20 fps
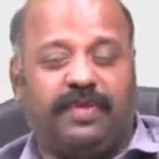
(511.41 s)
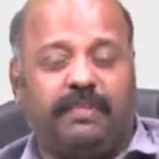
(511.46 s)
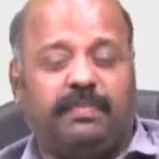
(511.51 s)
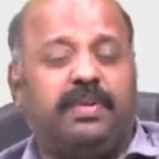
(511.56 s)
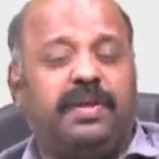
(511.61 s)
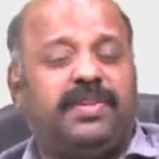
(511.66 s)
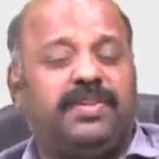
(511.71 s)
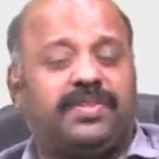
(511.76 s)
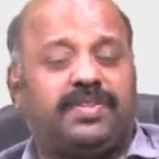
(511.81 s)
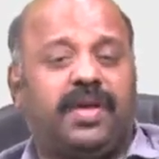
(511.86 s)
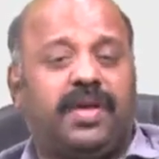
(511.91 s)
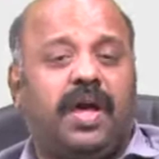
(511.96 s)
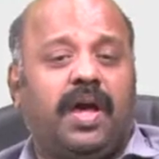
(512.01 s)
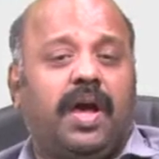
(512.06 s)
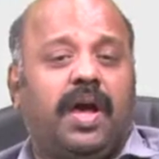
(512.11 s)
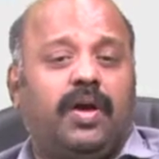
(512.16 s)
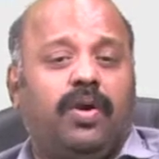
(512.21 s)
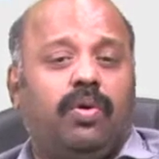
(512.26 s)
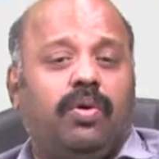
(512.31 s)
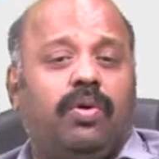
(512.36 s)
That means
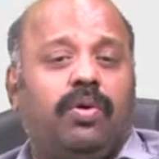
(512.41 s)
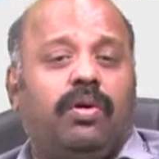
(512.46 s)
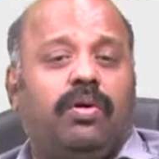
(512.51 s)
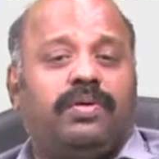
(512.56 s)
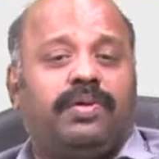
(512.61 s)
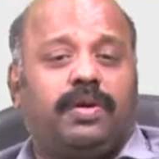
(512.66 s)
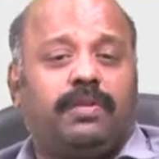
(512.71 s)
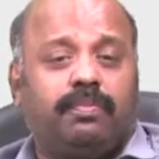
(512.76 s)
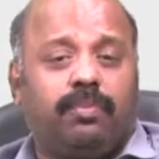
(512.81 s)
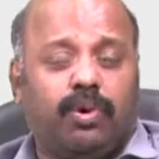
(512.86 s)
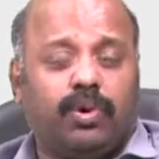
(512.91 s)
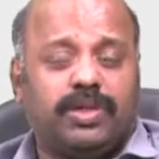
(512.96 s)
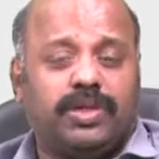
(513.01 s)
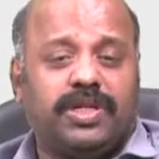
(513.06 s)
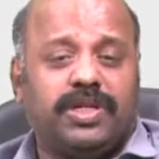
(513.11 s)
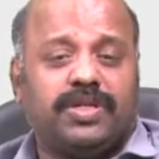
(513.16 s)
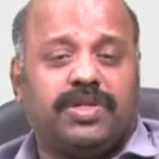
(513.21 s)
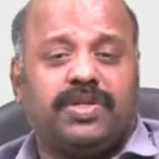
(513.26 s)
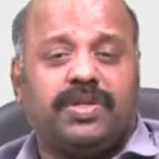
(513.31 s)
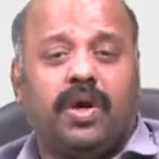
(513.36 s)
no
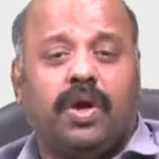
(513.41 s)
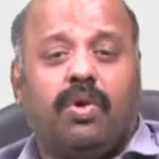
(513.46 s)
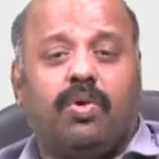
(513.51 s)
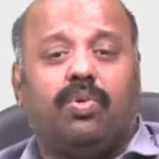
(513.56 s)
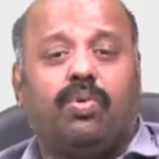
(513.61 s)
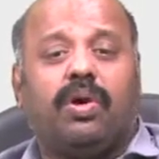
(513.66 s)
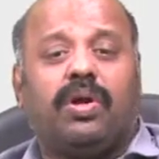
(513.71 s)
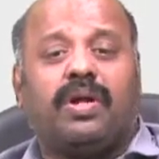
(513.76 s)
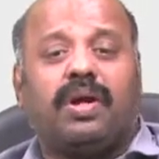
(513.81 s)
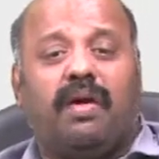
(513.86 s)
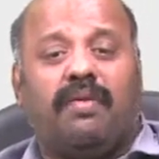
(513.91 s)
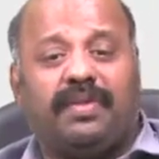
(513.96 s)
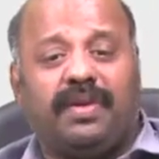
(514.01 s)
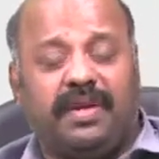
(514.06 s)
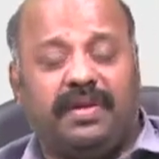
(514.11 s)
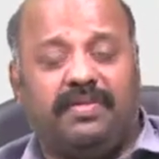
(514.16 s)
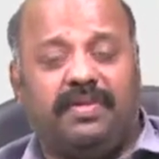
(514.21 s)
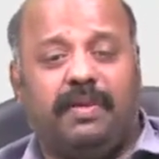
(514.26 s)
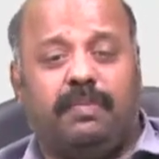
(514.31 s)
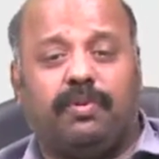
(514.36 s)
reporters who are
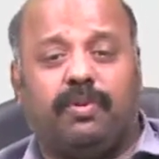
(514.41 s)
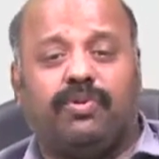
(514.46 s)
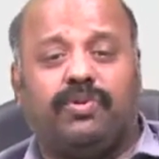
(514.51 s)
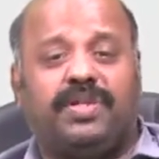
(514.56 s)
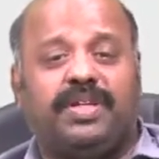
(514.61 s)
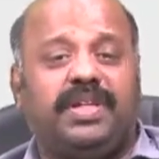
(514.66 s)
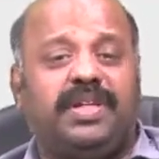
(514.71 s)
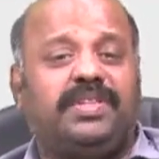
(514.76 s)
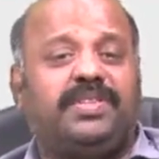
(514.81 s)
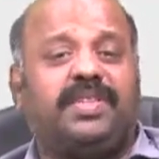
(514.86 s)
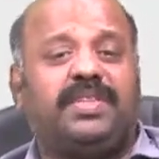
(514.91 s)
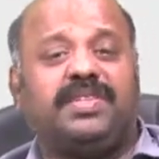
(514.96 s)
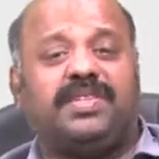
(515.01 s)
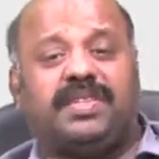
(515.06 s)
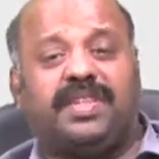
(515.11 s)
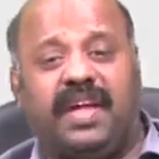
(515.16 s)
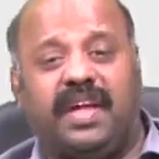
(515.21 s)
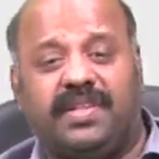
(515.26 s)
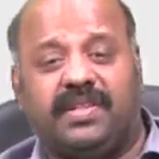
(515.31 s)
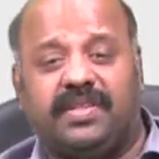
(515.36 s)
covering the proceedings in
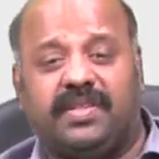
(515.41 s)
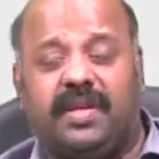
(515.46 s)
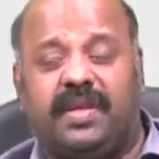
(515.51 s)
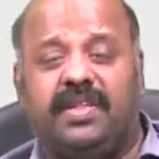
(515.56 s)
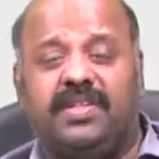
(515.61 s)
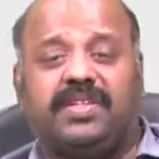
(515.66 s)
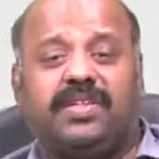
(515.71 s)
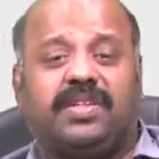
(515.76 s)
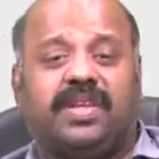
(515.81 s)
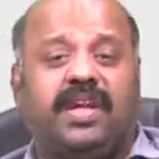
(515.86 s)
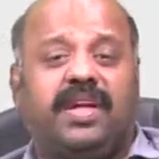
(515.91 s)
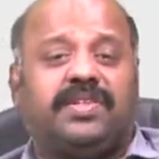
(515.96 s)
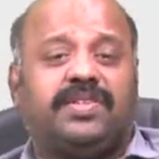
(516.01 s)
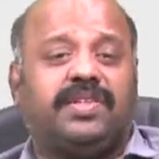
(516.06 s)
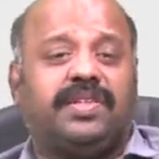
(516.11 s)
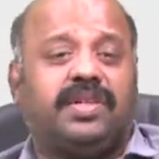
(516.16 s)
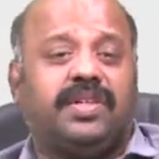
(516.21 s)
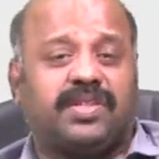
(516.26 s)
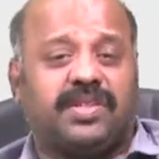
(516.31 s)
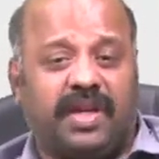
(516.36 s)
state
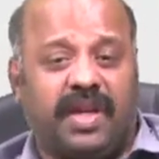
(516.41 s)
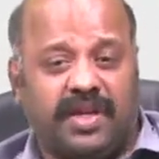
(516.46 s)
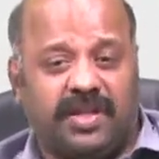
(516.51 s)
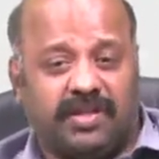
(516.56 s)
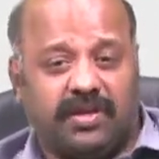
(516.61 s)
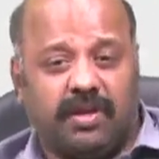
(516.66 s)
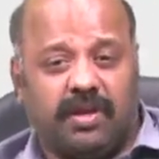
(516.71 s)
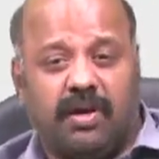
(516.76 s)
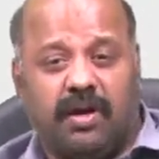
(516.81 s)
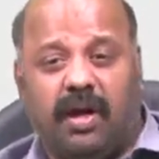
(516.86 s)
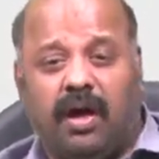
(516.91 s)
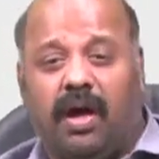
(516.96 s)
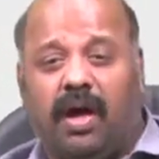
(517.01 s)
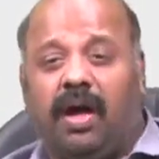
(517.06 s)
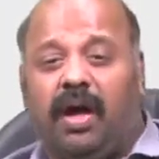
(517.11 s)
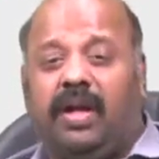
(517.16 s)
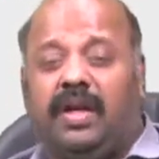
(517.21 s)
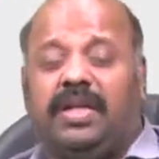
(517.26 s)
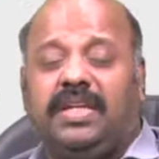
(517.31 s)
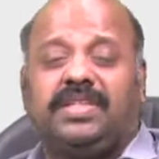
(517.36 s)
legislature, state
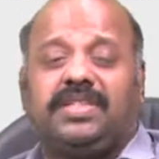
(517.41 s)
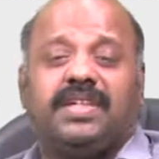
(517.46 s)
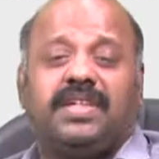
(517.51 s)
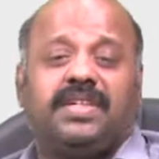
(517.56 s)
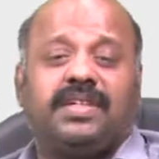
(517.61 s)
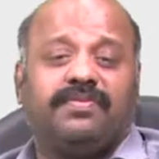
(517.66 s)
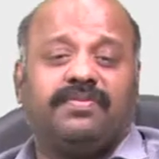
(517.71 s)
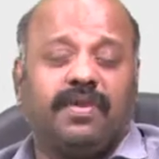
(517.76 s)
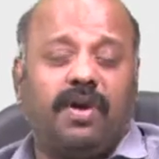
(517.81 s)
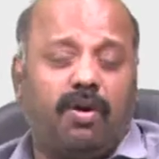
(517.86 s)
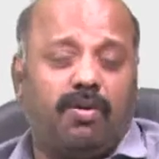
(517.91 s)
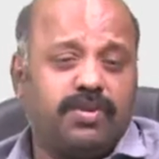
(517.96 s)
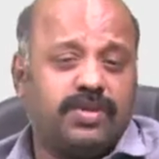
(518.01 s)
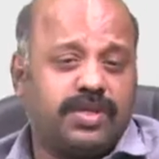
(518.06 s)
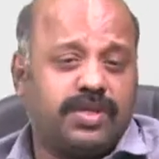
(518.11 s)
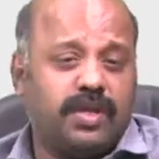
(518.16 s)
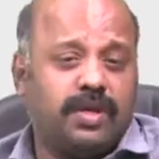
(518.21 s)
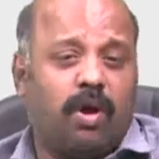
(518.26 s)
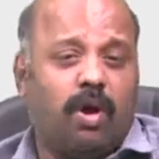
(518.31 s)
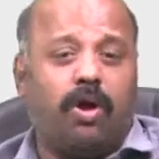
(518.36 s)
legislative
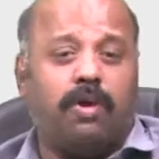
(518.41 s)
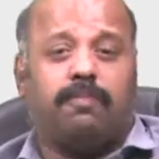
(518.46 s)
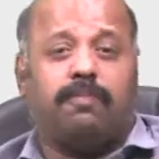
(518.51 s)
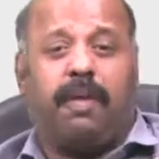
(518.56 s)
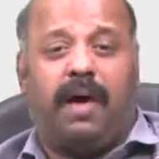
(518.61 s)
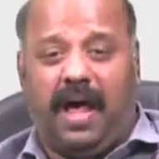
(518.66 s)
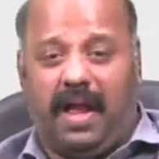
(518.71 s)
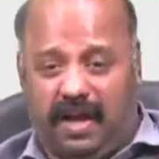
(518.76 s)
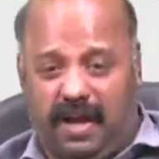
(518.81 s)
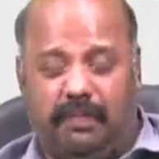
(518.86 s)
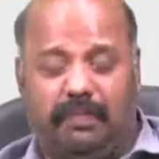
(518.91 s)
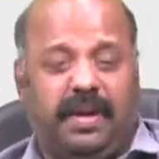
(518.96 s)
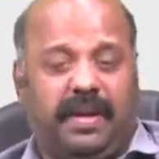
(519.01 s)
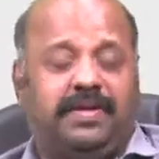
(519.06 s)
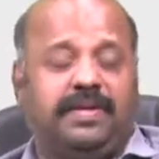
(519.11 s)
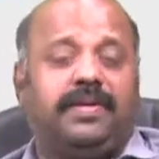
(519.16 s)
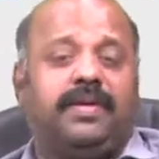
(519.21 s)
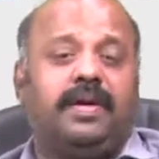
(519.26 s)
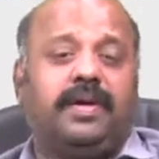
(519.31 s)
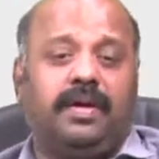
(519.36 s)
council or
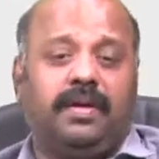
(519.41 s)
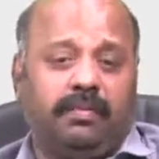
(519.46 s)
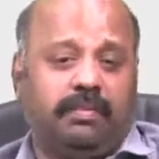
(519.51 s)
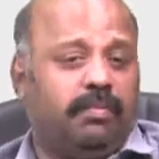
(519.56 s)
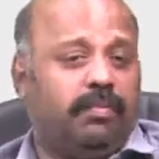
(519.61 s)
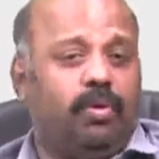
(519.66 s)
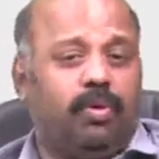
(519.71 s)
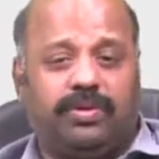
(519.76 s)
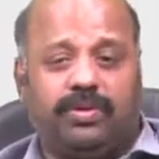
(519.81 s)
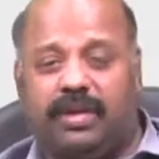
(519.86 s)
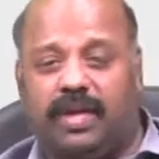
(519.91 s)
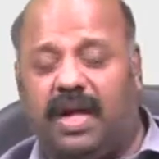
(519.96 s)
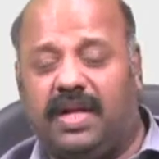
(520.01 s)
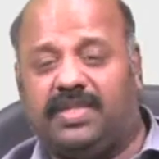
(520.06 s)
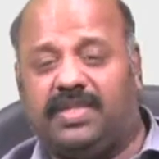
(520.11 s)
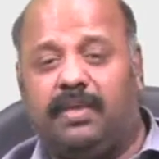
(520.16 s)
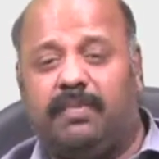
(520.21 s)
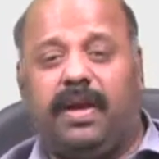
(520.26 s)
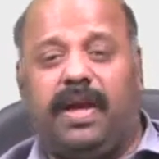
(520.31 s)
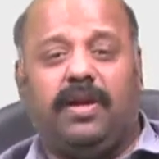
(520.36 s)
parliament, both
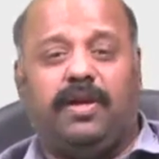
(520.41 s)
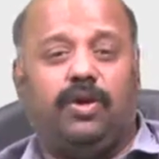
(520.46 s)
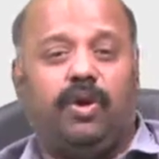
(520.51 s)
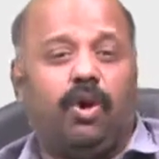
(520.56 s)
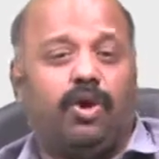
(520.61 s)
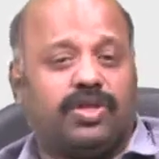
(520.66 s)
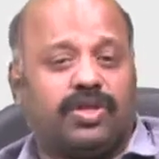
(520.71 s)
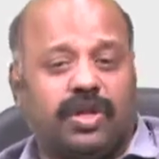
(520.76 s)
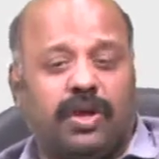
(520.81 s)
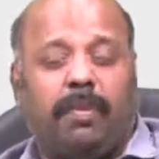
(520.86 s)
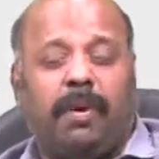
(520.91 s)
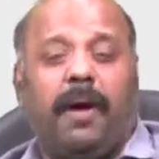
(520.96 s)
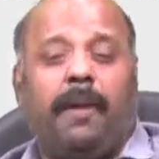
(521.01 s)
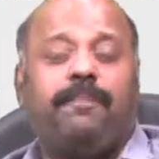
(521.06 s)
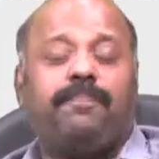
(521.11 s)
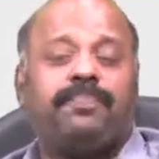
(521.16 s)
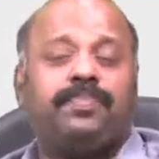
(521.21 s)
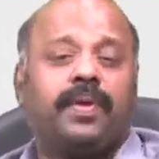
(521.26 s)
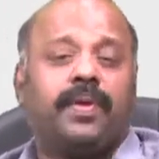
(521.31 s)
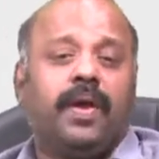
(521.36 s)
Rajya Sabha and Lok
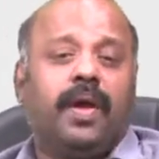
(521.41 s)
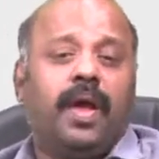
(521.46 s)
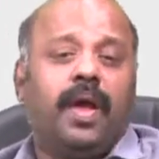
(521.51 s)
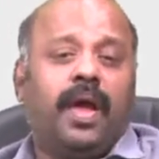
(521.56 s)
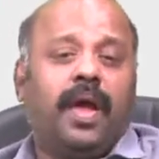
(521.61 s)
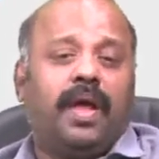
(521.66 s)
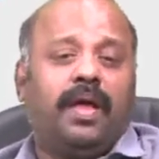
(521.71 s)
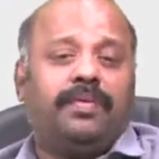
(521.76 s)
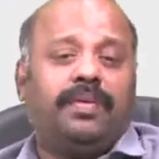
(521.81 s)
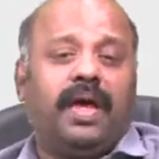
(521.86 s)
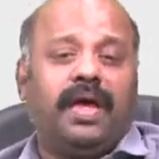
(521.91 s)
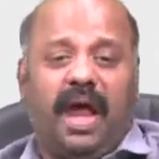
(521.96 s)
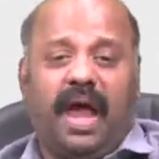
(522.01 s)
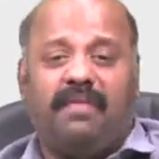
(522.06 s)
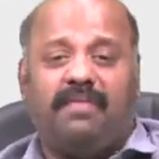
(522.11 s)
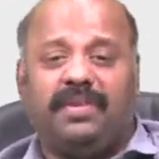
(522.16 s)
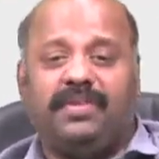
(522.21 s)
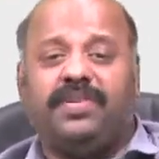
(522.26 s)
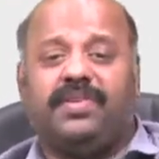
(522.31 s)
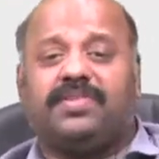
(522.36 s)
Sabha, they are
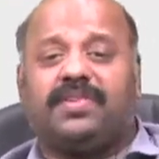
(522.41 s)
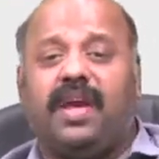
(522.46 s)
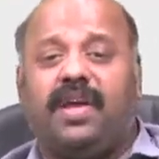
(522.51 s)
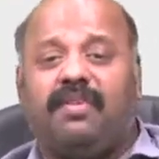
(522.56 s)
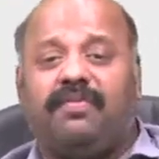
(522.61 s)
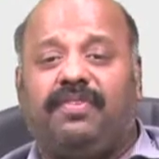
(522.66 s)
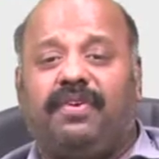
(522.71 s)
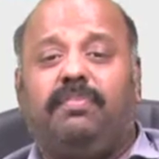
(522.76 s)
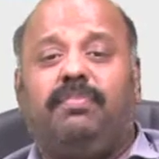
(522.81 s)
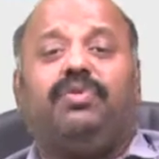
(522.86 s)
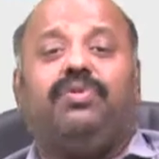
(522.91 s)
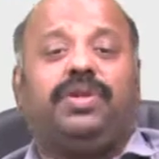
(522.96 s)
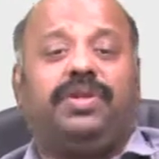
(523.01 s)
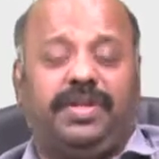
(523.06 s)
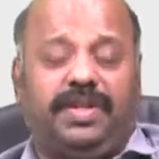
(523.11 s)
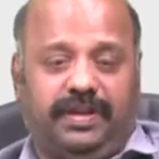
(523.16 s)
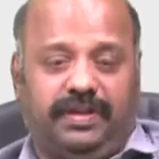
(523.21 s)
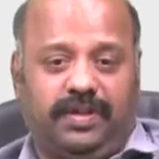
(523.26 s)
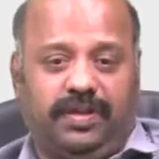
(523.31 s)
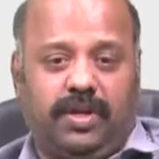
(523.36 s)
having this kind of
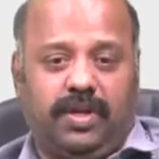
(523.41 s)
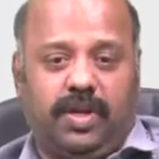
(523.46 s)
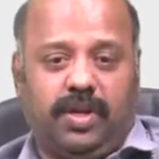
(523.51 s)
immunity.